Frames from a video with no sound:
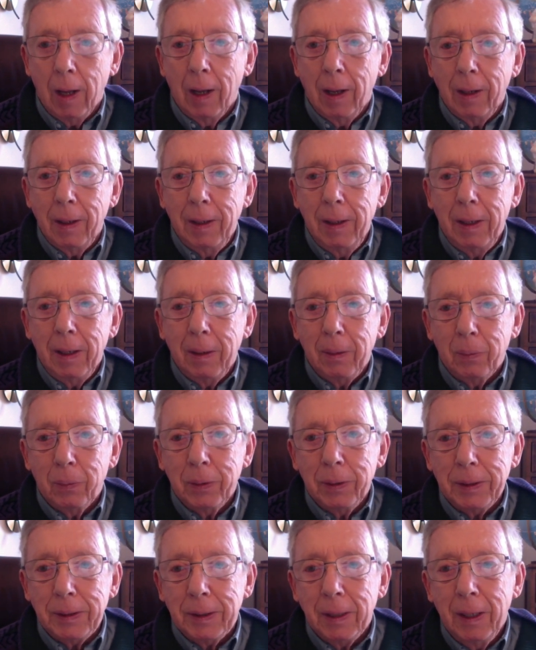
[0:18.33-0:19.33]
And it
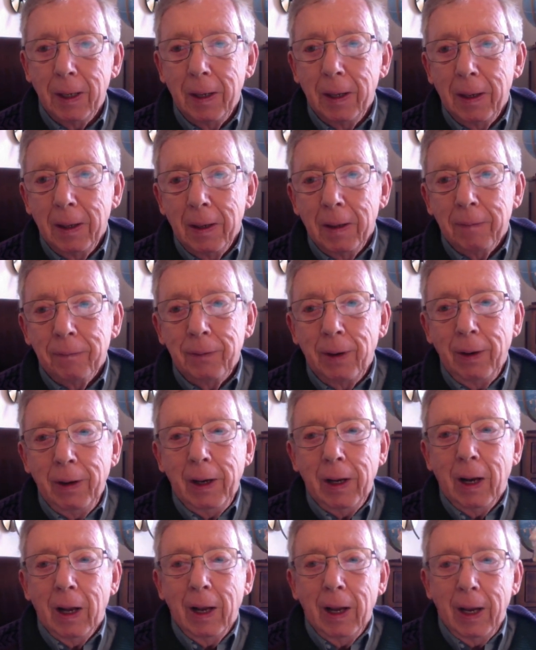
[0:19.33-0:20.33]
was very
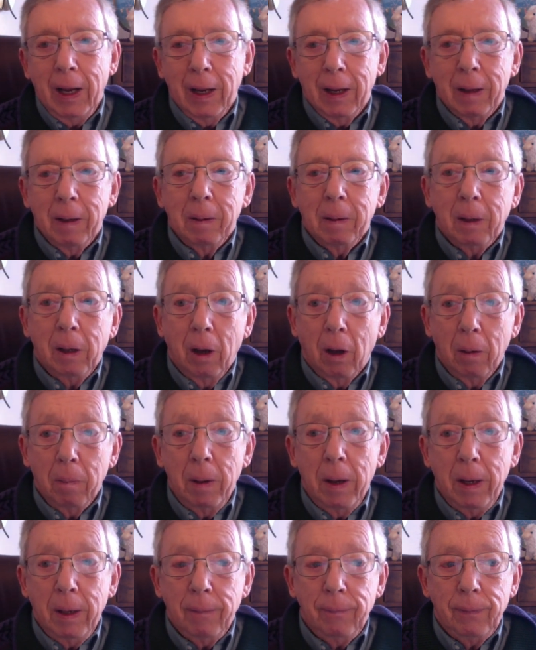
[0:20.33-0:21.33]
clear, God
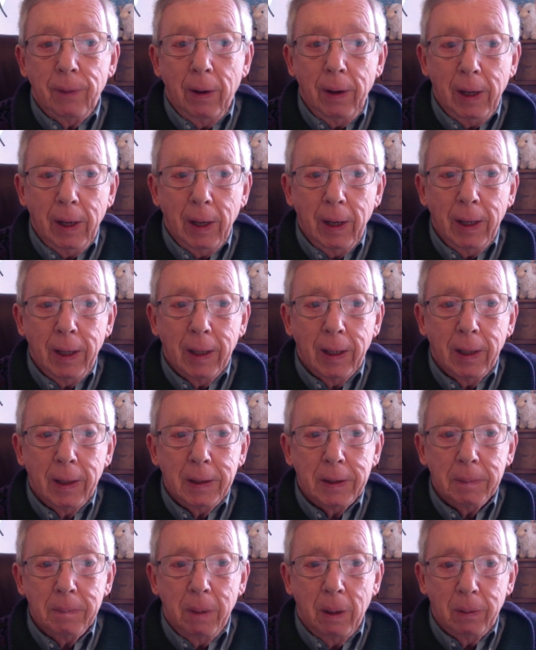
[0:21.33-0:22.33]
made it very clear
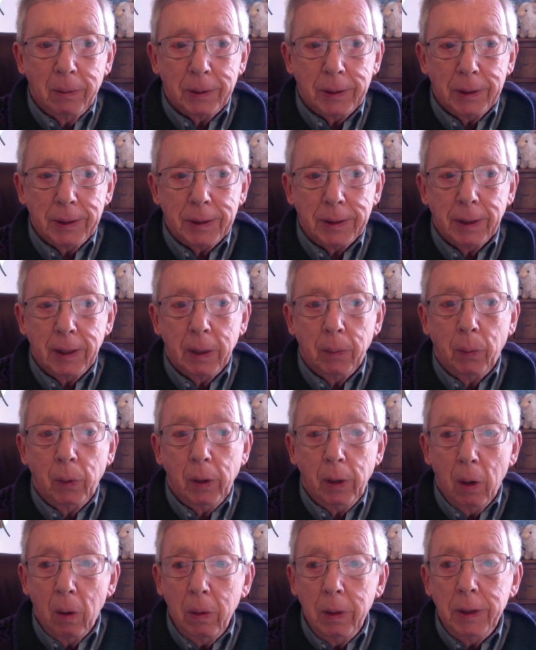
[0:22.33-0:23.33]
to Moses that there were
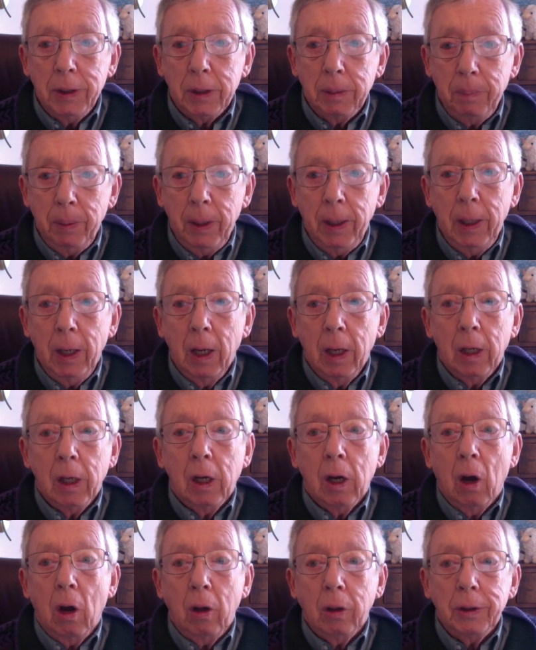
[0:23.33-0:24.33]
going to be
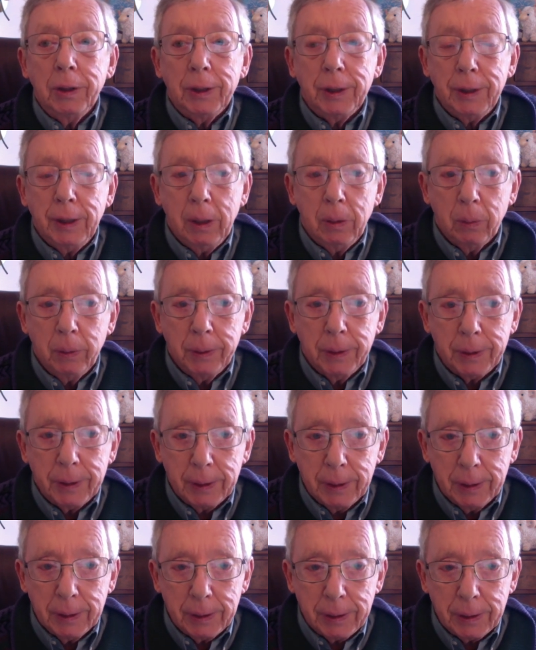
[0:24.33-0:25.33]

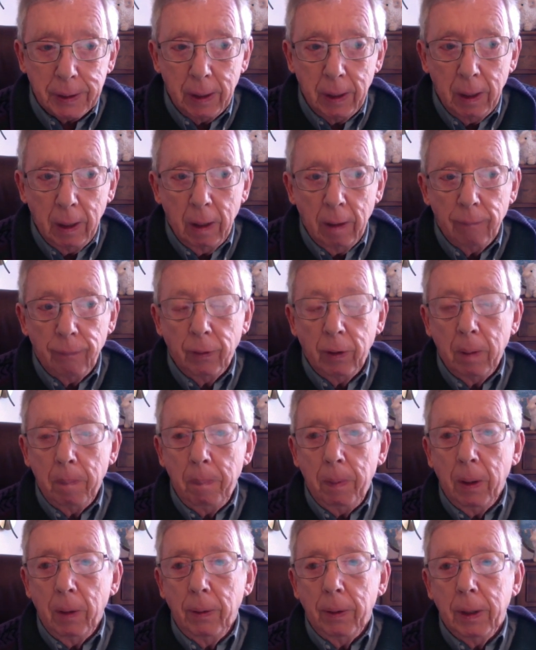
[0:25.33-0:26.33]
consequences for the
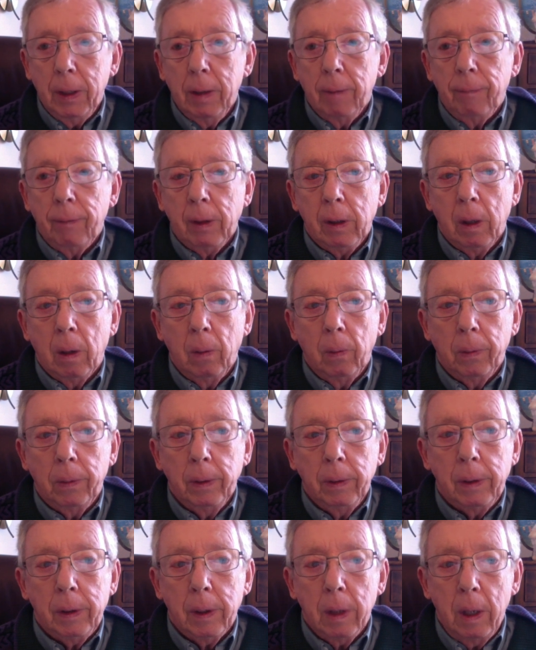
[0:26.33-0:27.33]
building of the
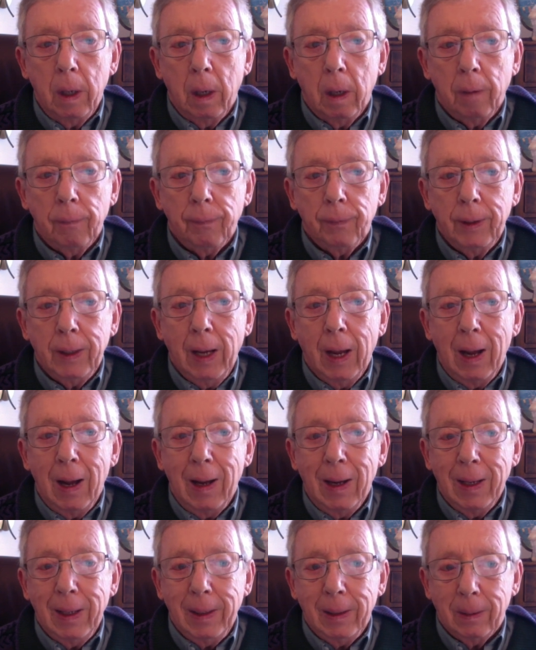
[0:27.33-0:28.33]
golden calf, the
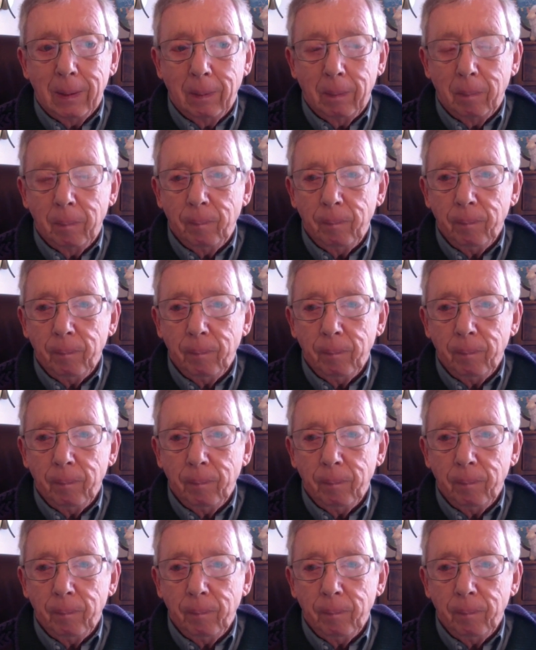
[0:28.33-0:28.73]
idol.